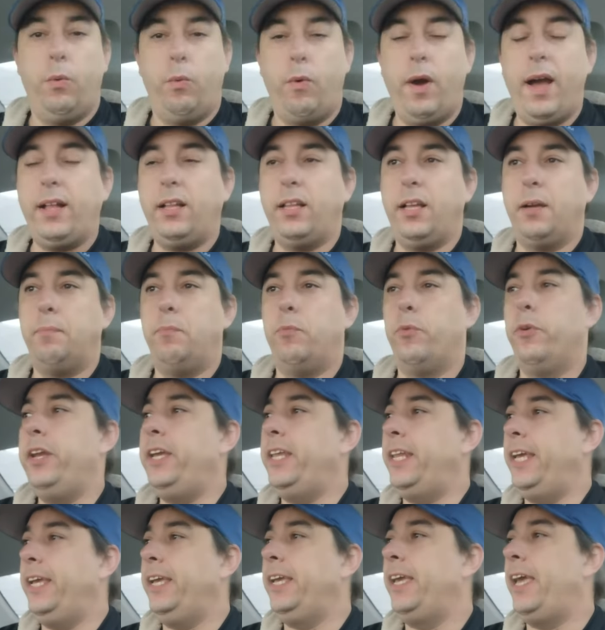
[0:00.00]
Well, I'm
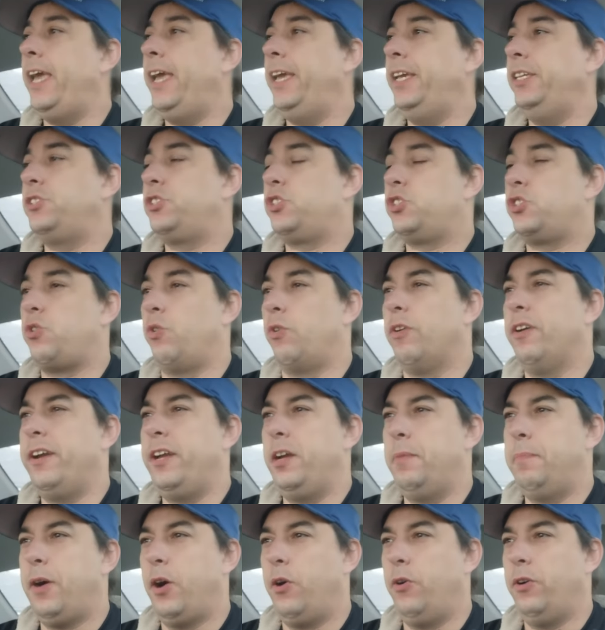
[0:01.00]
reading a
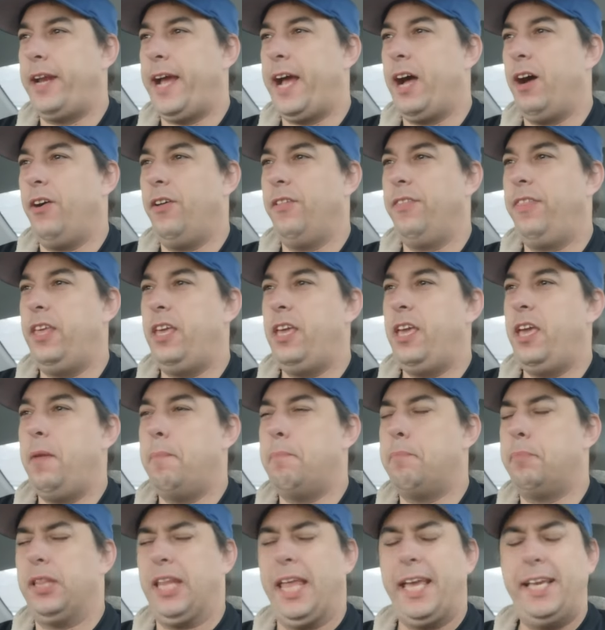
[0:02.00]
story about how the
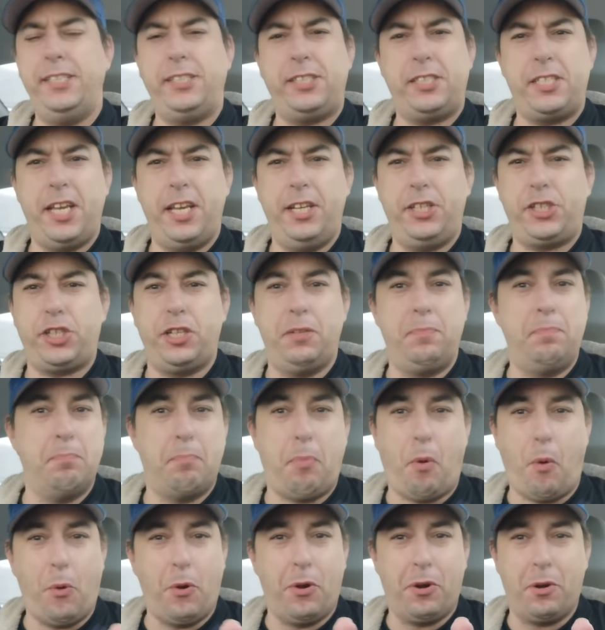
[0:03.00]

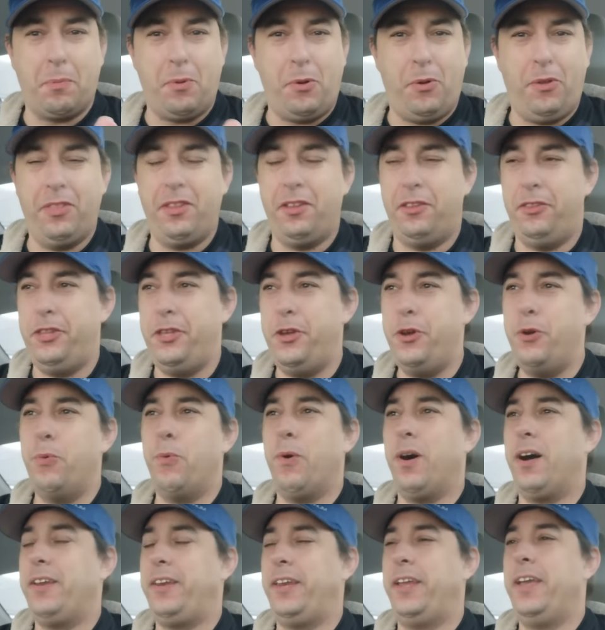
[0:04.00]
PlayStation Portable, the new
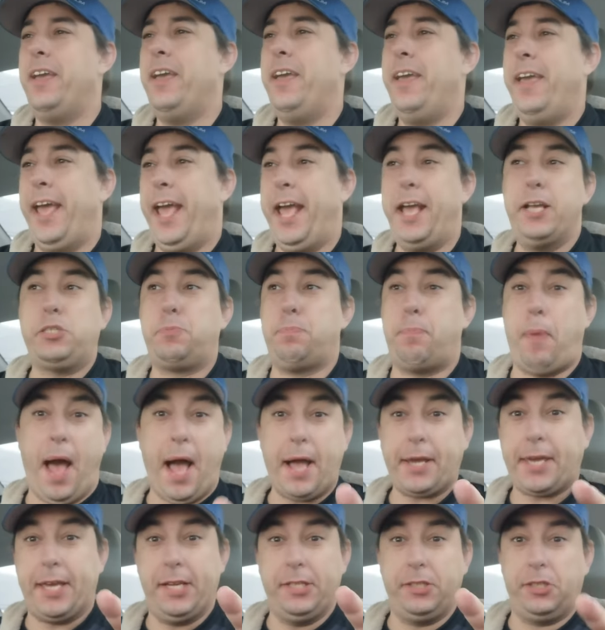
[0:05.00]
one, is
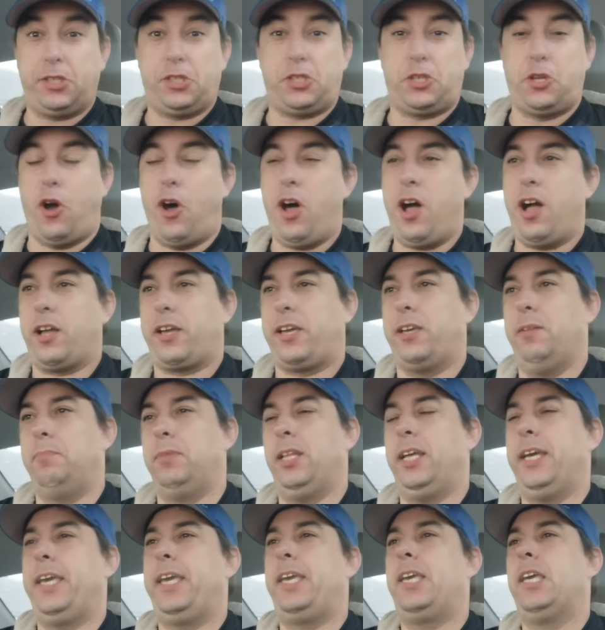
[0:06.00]
back in stock. I'm
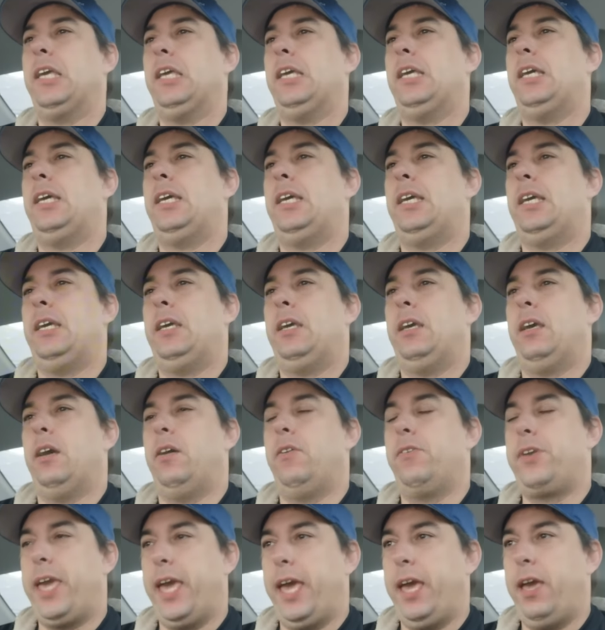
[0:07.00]
like,
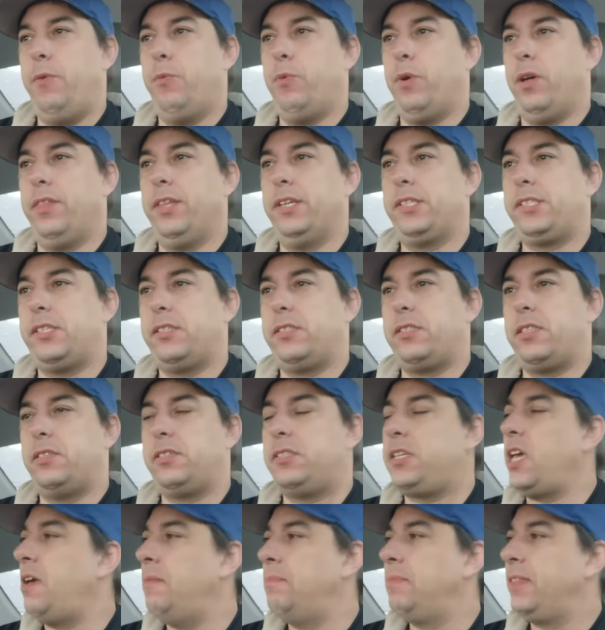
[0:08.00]
okay, well, this is the
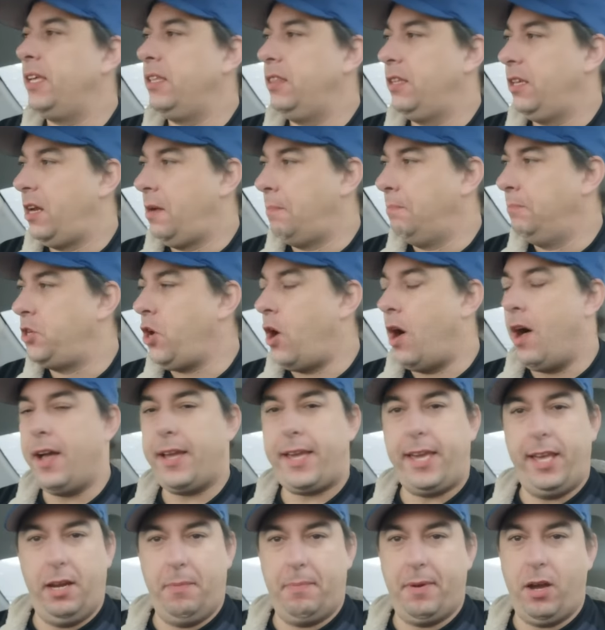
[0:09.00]
same thing that I'm
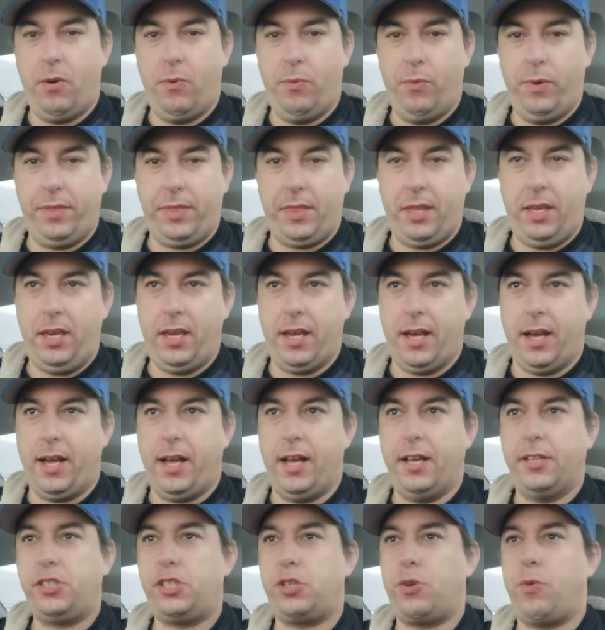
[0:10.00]
talking about with the
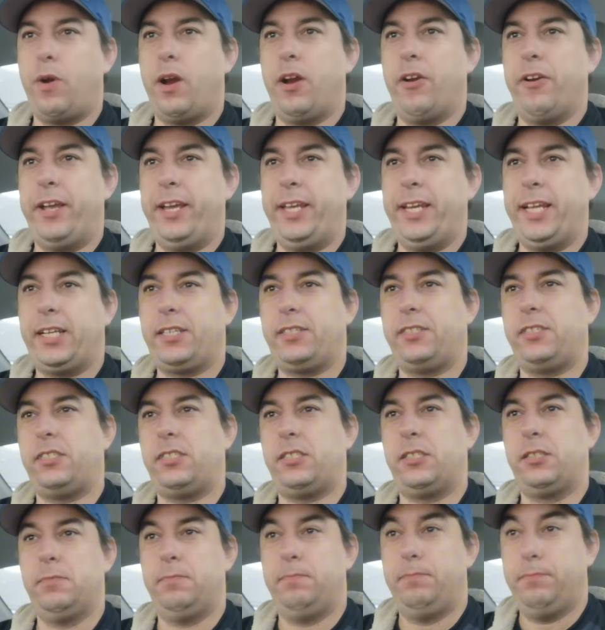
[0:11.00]
uh, Square
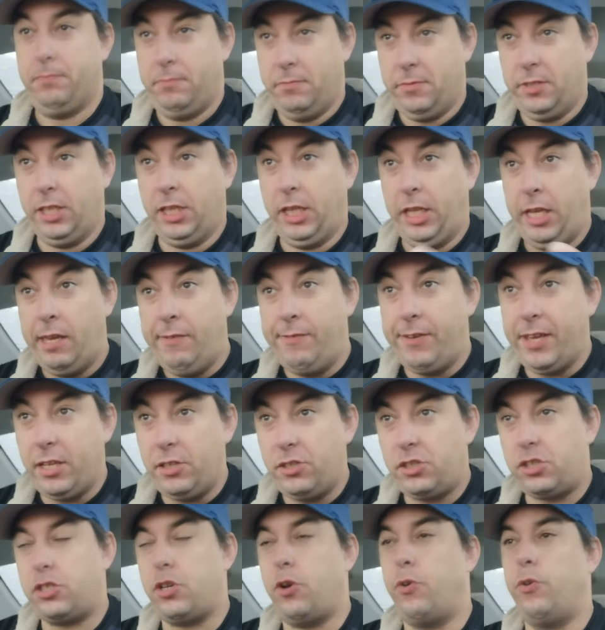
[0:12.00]
Enix
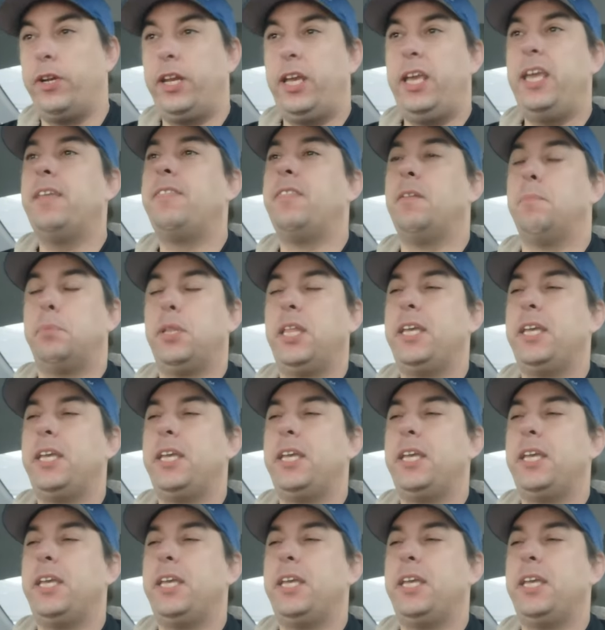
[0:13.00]
leaving Sony and the